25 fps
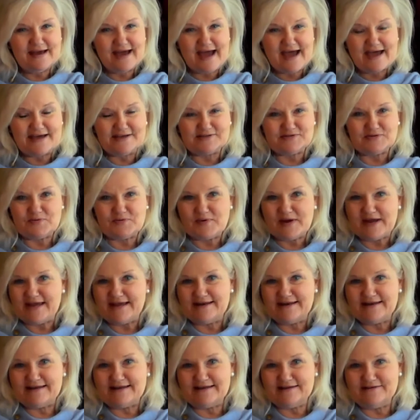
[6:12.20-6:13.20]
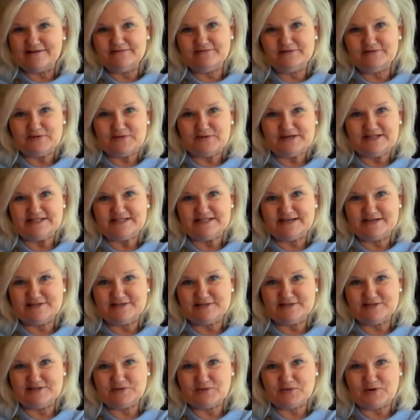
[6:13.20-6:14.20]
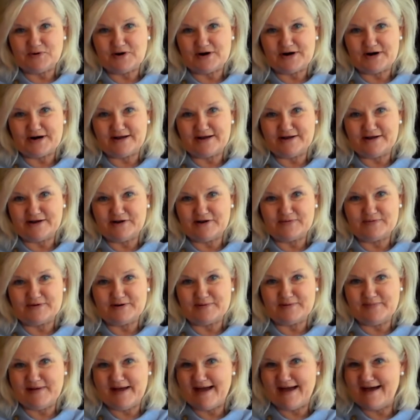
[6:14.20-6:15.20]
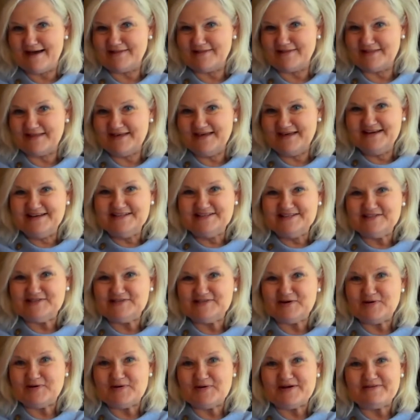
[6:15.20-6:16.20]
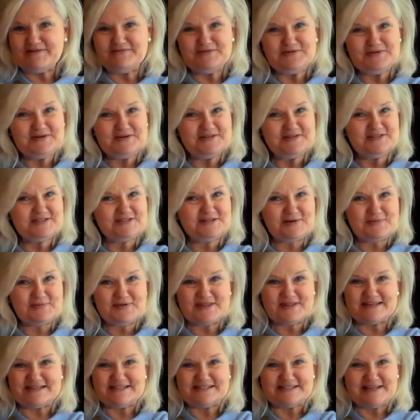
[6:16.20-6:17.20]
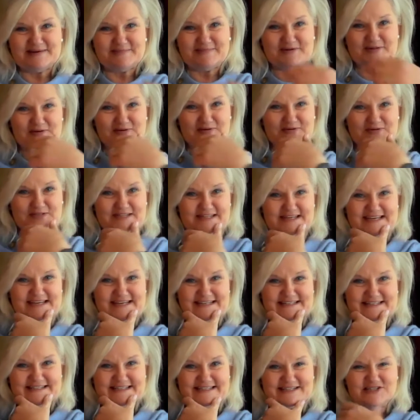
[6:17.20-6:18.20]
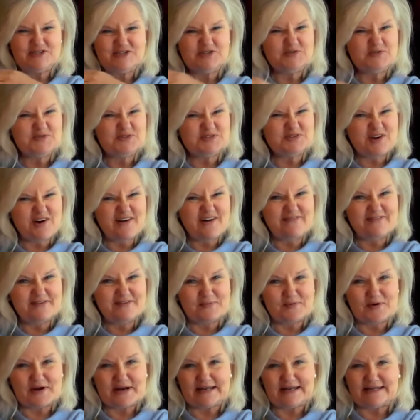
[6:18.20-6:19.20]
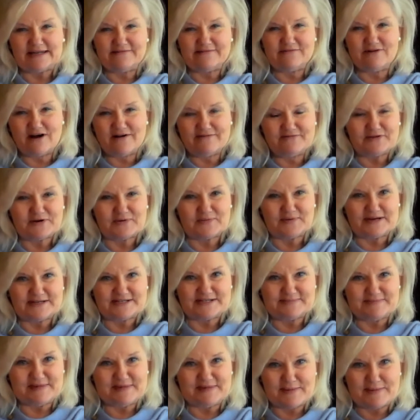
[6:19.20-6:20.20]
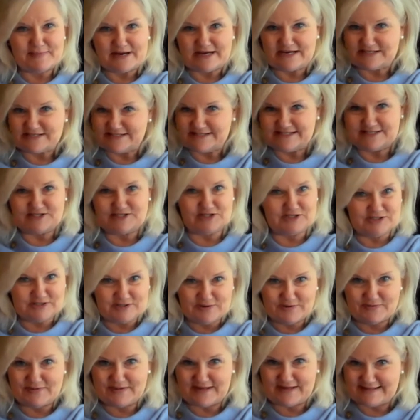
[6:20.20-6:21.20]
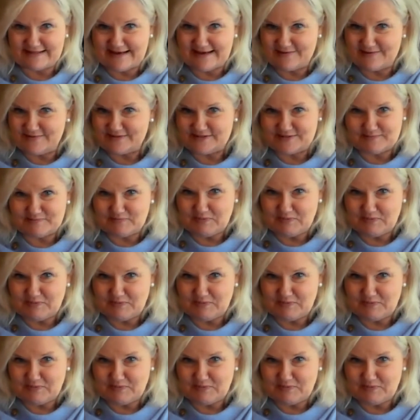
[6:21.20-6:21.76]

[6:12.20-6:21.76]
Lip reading: as a way to influence us toward a career path. So if you share with us some of those things that students often want to leave off their resume because they just don't think that was